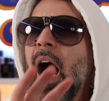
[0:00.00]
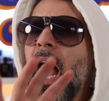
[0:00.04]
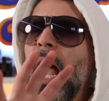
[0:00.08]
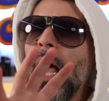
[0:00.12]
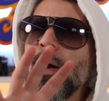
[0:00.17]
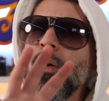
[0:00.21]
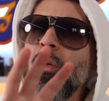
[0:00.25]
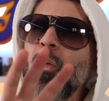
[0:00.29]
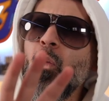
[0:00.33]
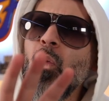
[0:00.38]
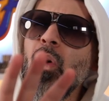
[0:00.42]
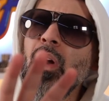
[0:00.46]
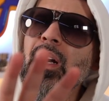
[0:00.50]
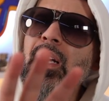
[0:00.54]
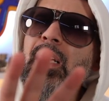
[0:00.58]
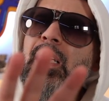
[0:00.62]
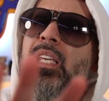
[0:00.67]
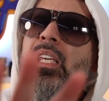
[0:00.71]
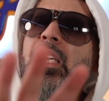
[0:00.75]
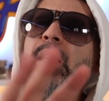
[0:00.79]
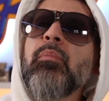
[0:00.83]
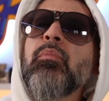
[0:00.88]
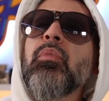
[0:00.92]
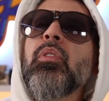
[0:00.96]
I don't want to
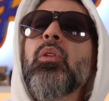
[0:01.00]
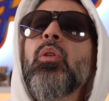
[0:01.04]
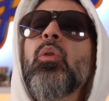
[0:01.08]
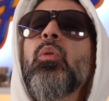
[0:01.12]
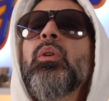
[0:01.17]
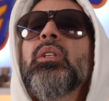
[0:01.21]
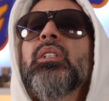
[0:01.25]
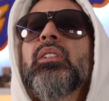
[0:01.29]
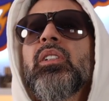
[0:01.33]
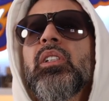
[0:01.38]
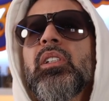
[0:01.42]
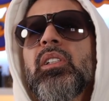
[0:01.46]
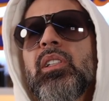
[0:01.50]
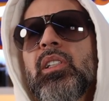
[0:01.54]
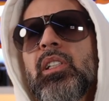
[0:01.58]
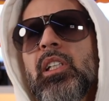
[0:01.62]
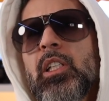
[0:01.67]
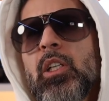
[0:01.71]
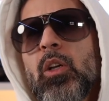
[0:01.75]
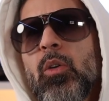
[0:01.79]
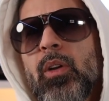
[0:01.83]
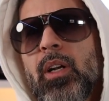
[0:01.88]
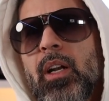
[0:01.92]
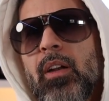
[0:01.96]
keep throwing
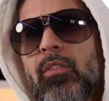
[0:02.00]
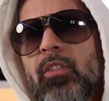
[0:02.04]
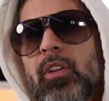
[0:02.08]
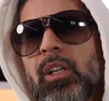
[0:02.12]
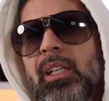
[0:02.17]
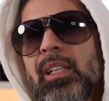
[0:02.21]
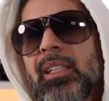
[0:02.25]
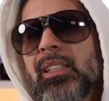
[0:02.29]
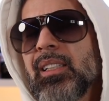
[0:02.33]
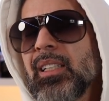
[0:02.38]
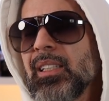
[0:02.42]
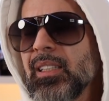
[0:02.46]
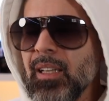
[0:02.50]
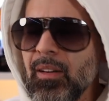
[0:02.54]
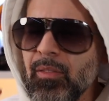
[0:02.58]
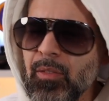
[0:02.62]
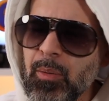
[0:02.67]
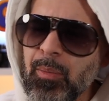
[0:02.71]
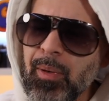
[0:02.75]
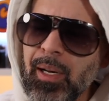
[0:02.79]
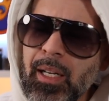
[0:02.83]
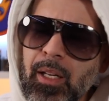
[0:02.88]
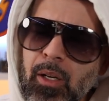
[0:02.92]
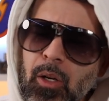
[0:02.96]
Tuxedo in every list because
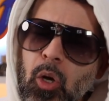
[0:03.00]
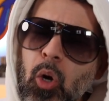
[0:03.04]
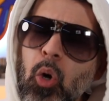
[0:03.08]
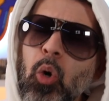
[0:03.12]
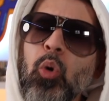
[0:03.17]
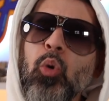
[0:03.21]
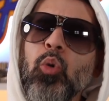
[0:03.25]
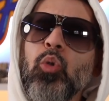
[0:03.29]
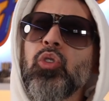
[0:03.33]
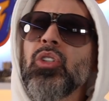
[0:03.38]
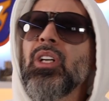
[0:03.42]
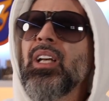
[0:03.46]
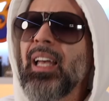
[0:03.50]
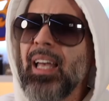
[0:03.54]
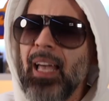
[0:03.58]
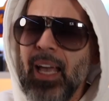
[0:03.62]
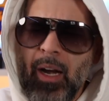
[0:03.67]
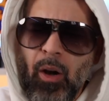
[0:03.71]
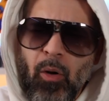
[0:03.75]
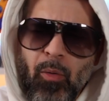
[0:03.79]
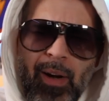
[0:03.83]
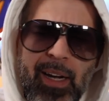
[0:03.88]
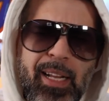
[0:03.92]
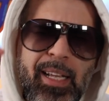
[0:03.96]
everybody knows
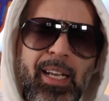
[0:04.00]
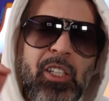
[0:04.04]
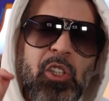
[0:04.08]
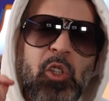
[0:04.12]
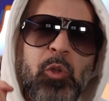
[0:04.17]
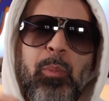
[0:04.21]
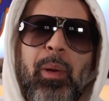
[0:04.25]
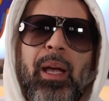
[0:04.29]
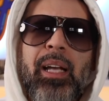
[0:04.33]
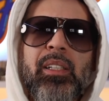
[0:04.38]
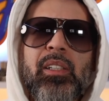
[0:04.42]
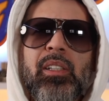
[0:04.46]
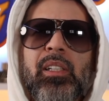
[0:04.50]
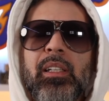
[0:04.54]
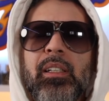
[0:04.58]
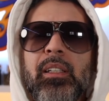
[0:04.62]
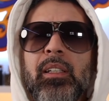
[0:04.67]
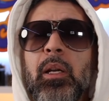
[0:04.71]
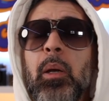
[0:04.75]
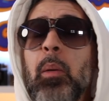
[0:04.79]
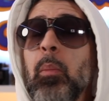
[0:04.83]
and already expects it,